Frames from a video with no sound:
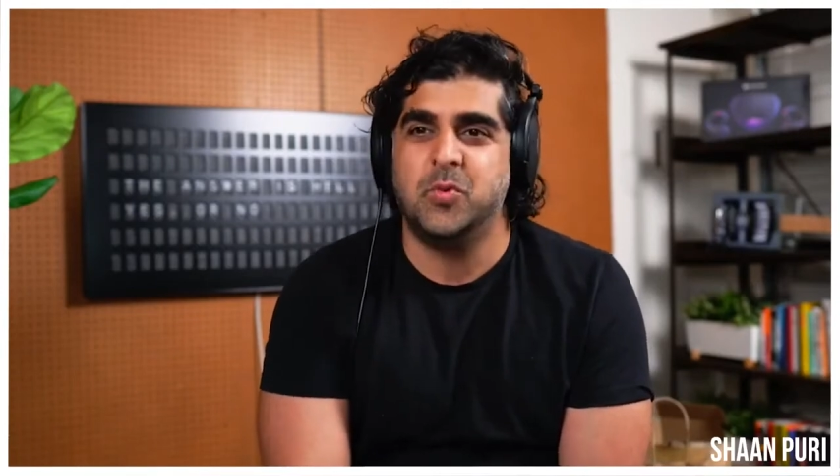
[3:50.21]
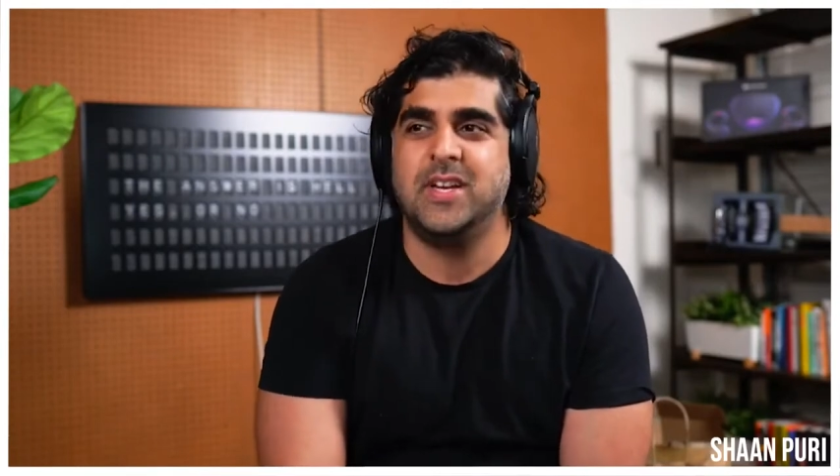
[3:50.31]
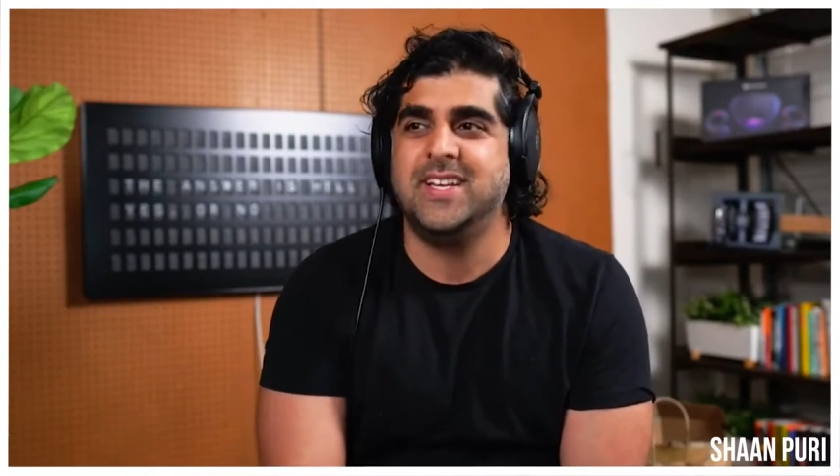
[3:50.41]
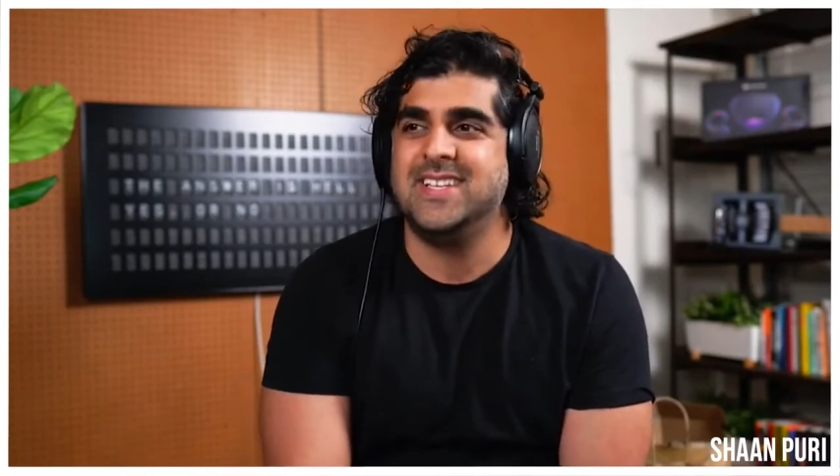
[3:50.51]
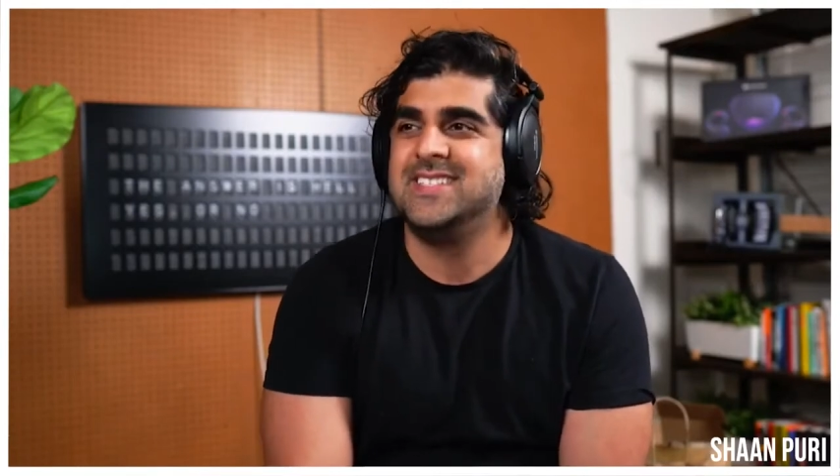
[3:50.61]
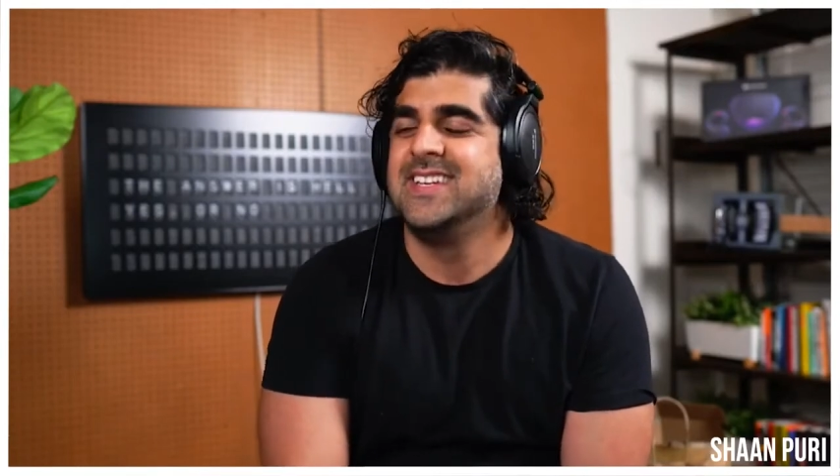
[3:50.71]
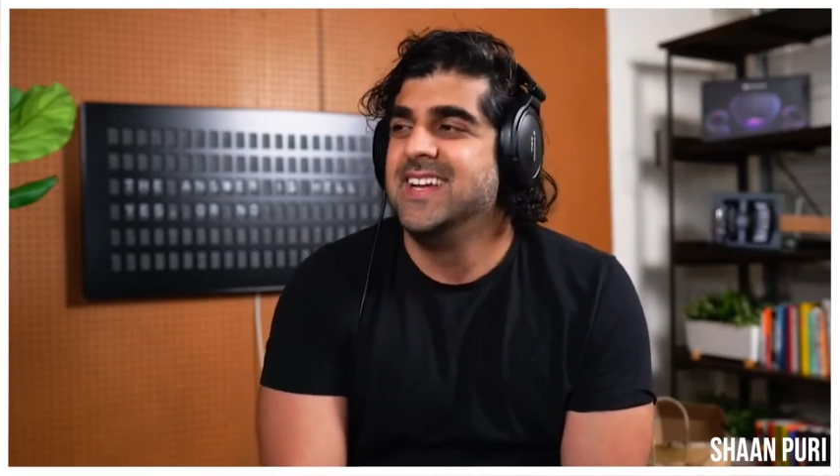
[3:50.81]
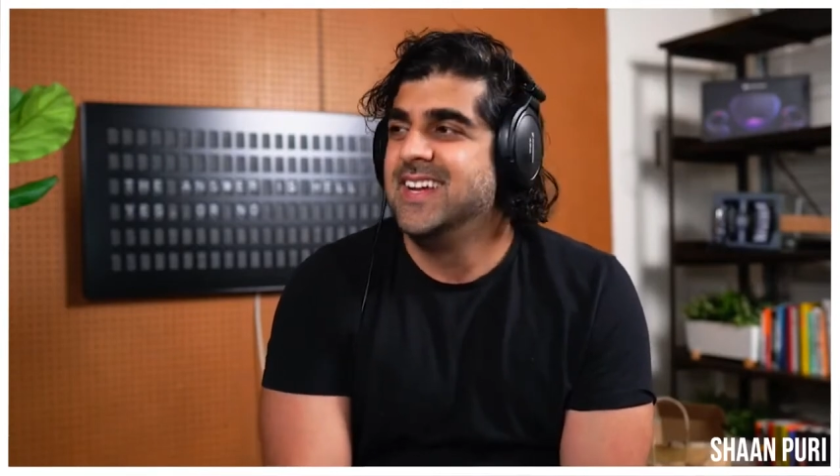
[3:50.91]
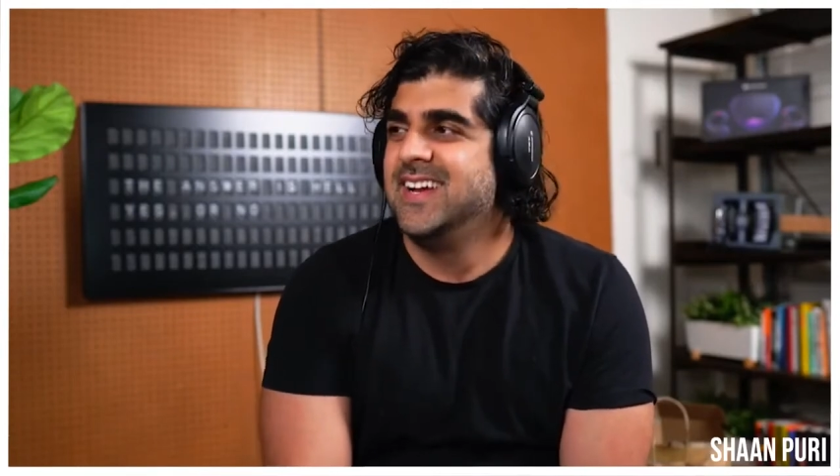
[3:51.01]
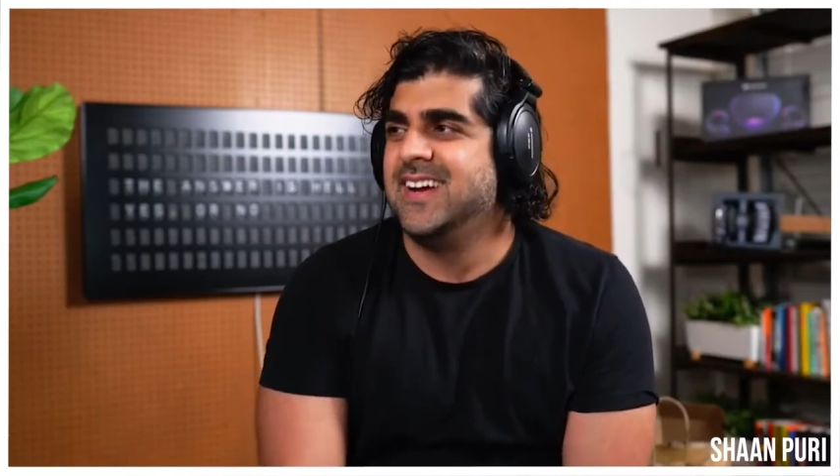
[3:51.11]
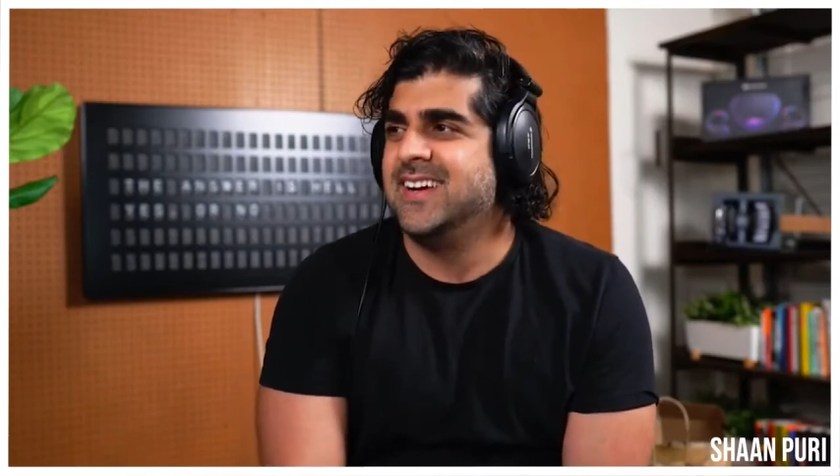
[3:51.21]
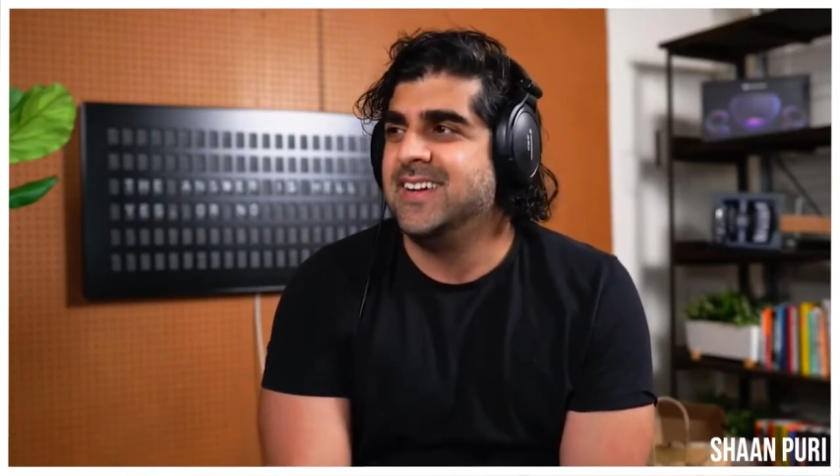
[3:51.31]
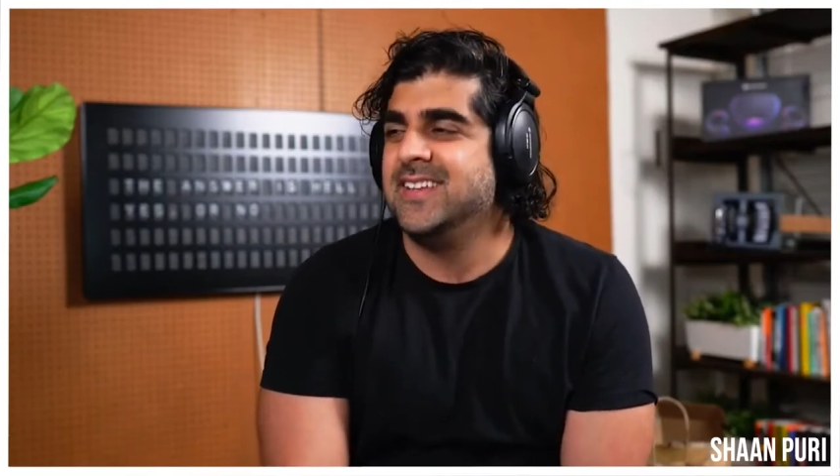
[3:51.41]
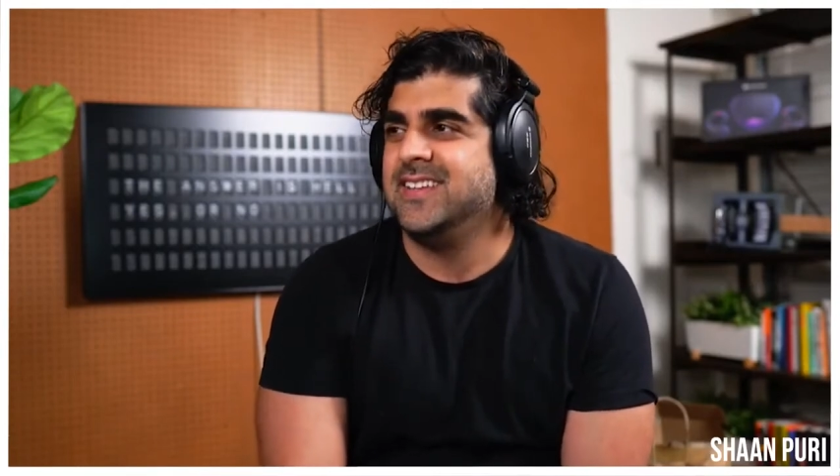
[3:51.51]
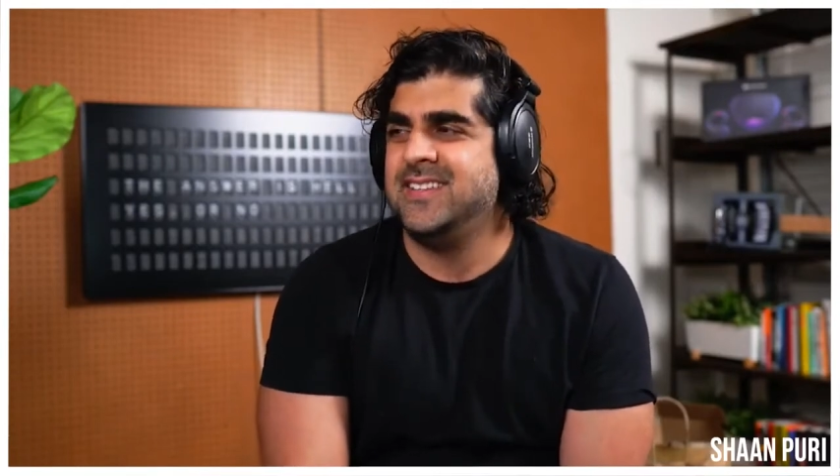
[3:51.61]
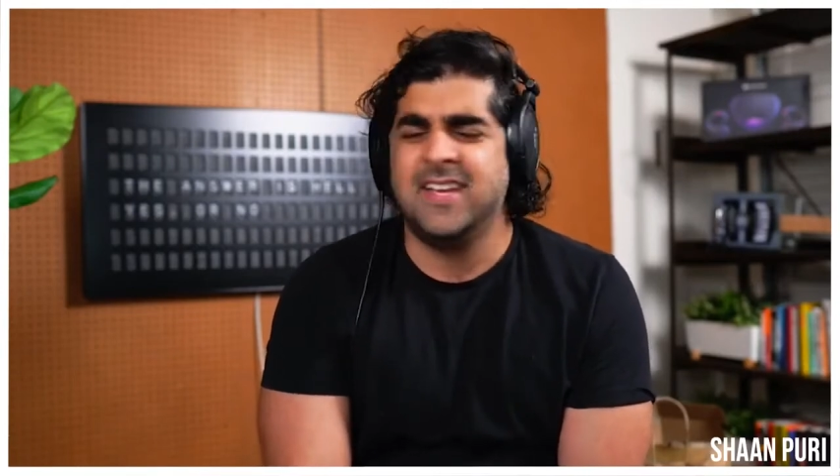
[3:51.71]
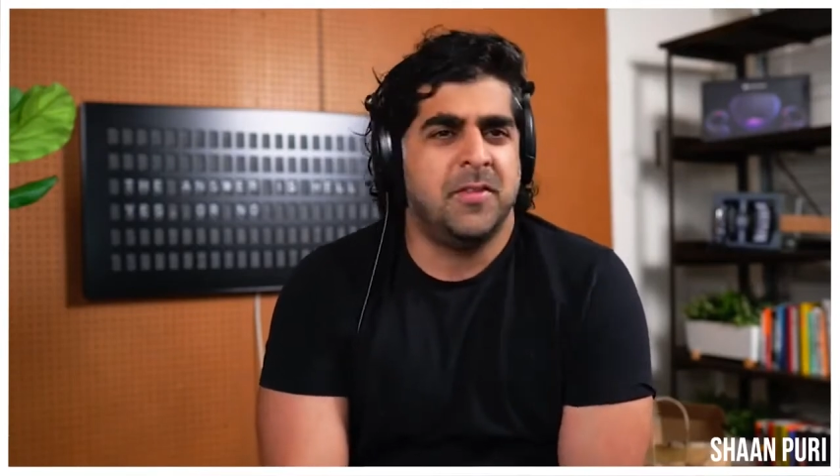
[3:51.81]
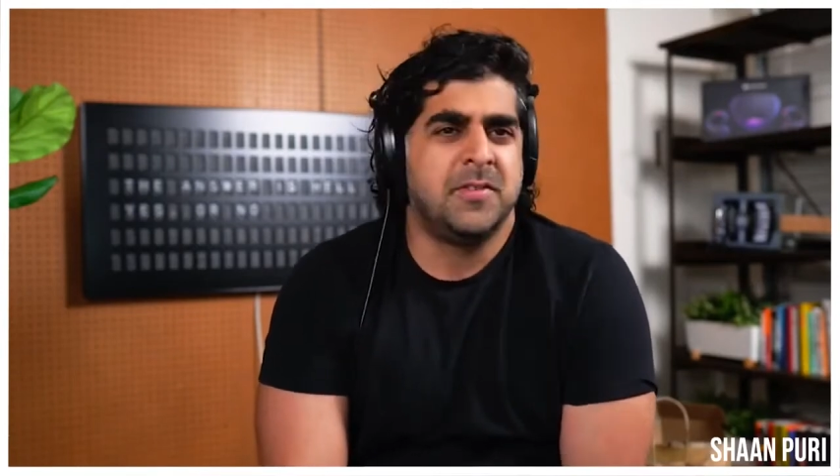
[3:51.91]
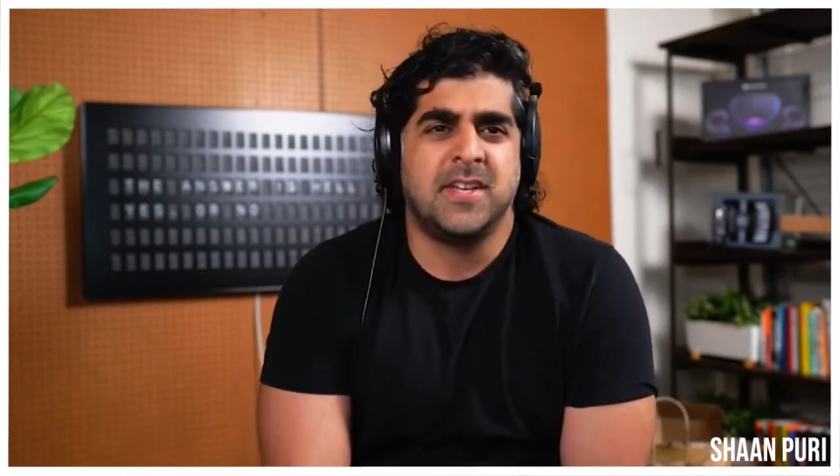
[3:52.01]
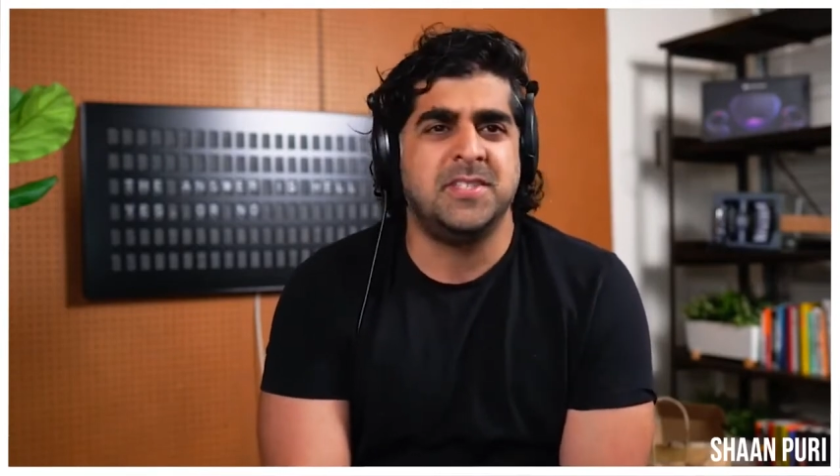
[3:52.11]
One is, uh, yeah,
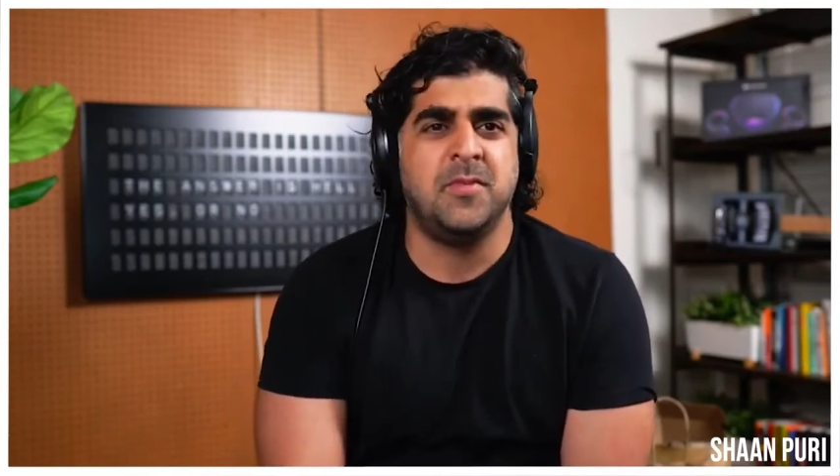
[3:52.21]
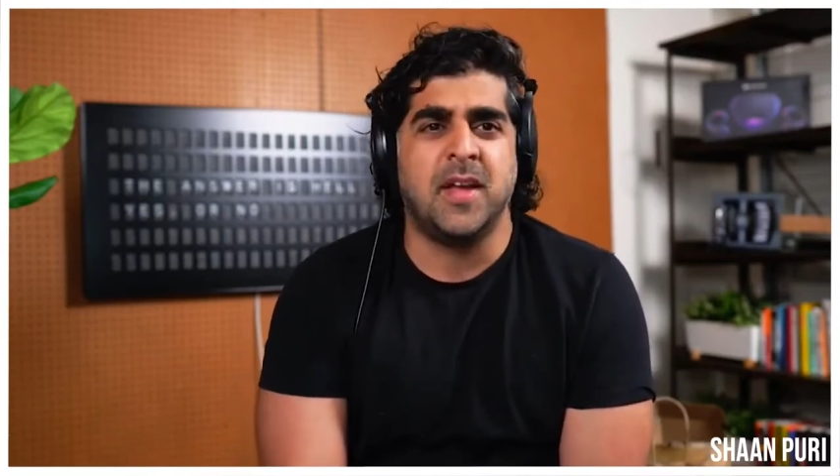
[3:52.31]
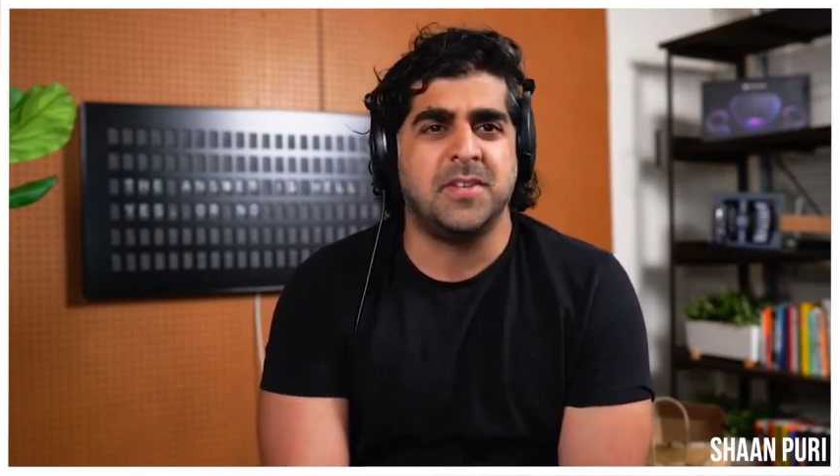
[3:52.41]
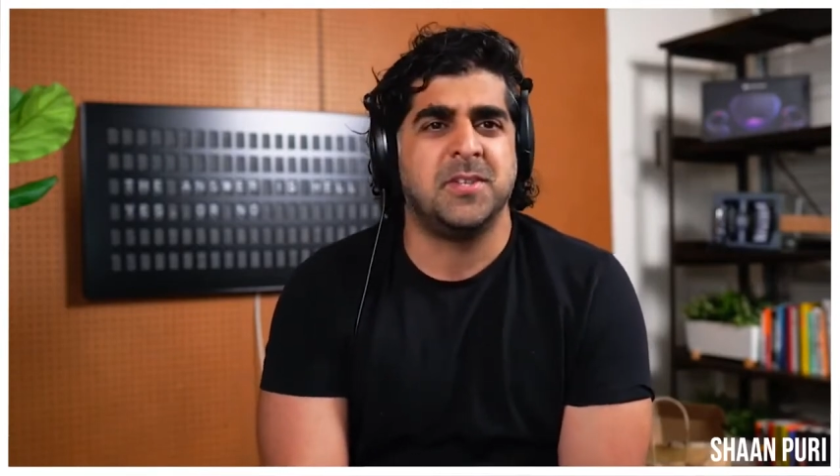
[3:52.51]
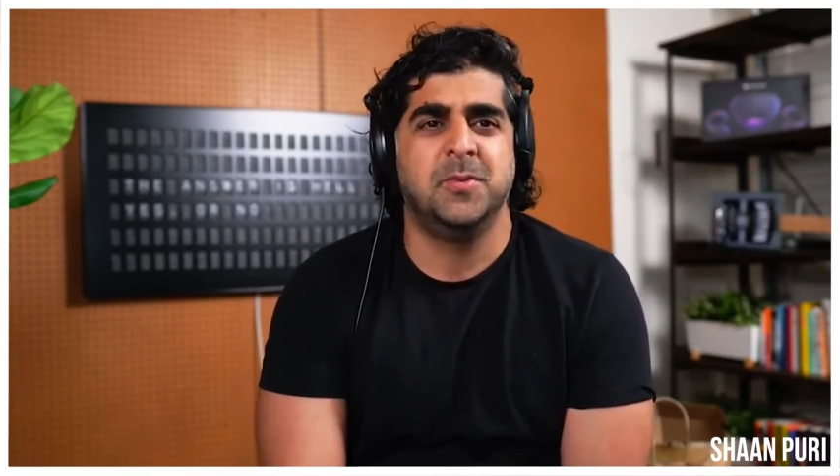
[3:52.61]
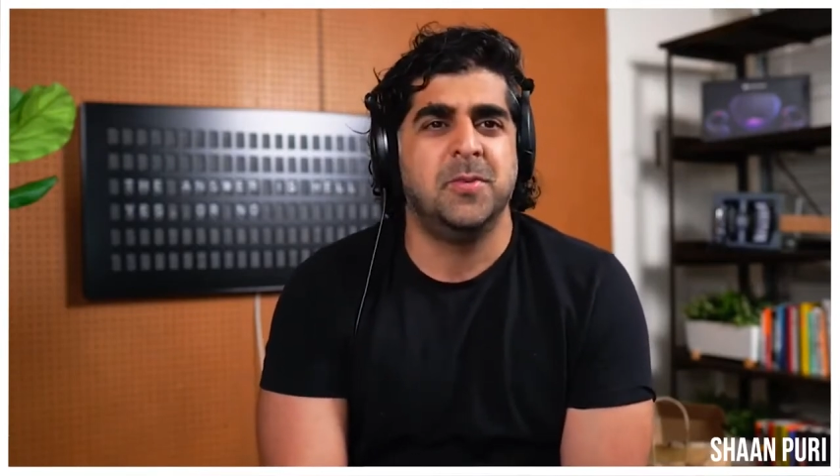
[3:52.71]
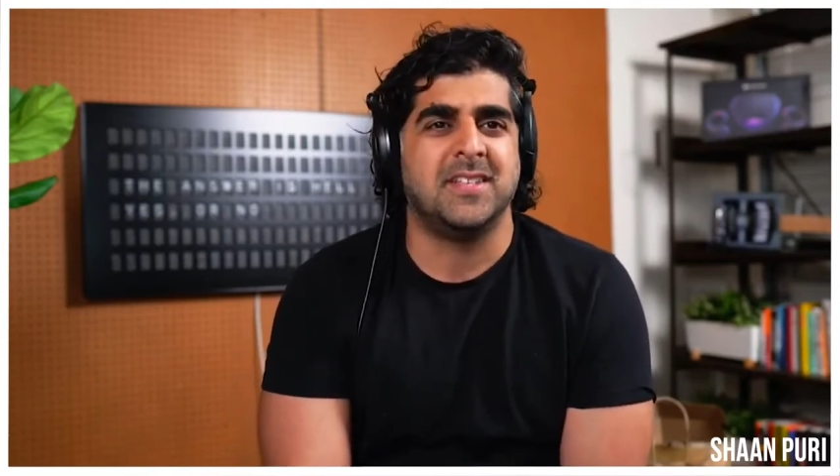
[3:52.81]
those guys do that too.